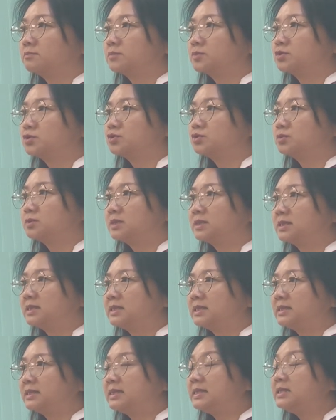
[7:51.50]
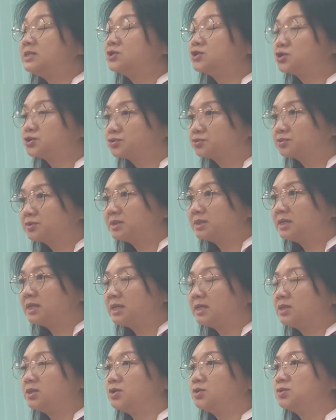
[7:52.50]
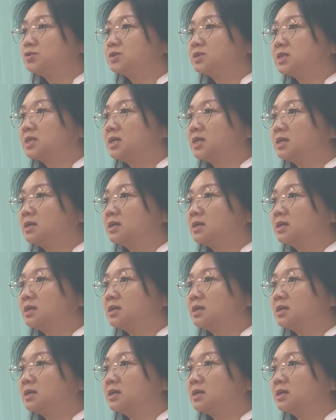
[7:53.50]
to lead children in using